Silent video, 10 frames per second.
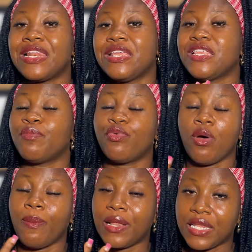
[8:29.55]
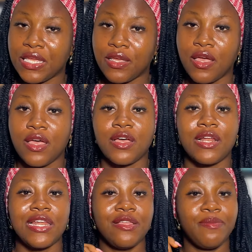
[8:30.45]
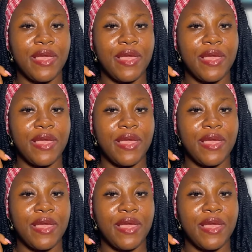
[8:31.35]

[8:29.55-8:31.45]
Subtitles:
clean it properly, clean